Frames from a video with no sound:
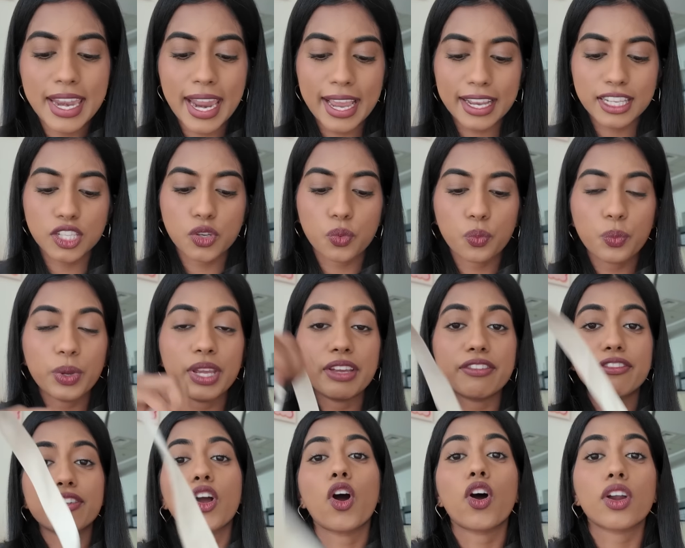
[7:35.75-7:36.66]
Next,
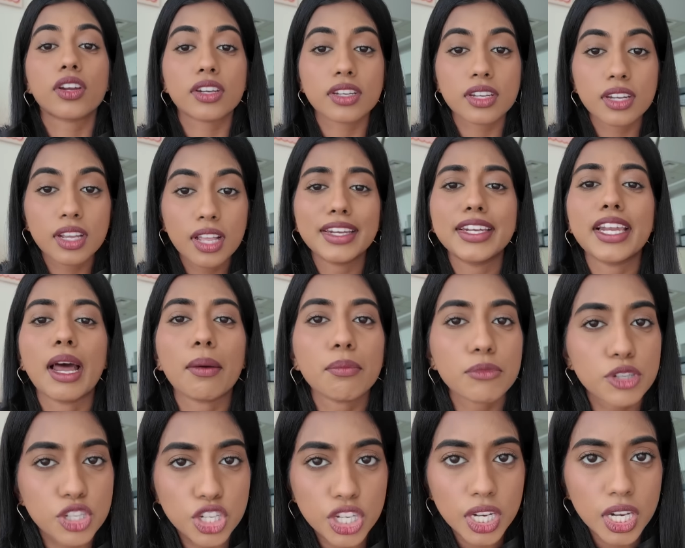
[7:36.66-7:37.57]
we've got the
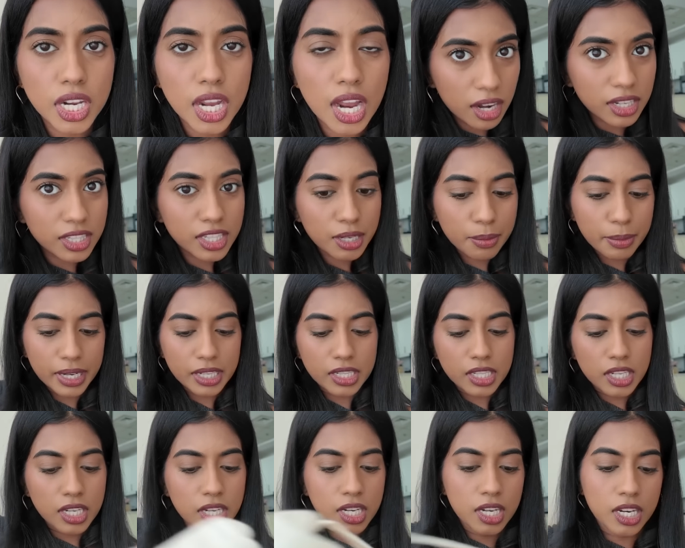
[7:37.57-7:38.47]
Namshi
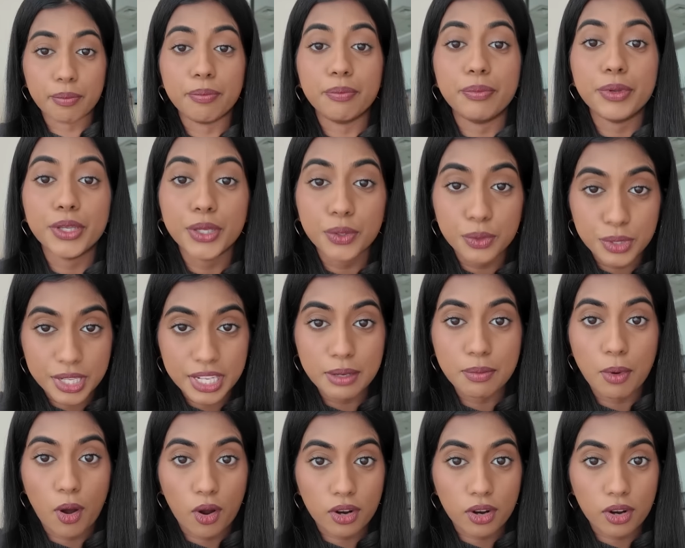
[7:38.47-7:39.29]
Ultimate Beauty